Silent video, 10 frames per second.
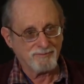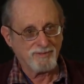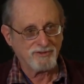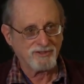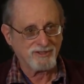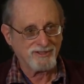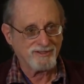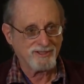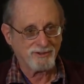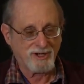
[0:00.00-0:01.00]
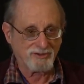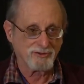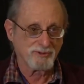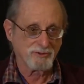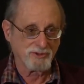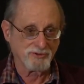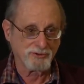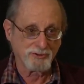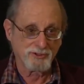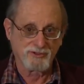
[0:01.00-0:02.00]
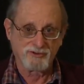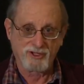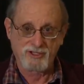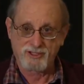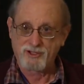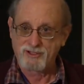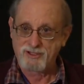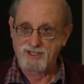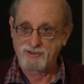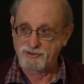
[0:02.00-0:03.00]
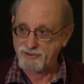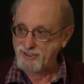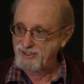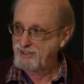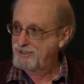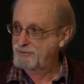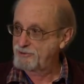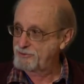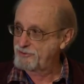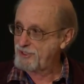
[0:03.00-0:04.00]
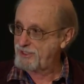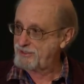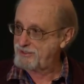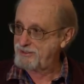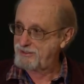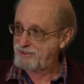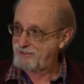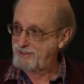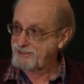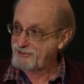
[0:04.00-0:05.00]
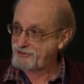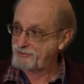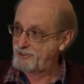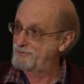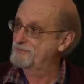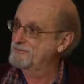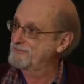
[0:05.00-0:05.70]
basically the interaction between Stuart and John Clauser, which was not an easy one.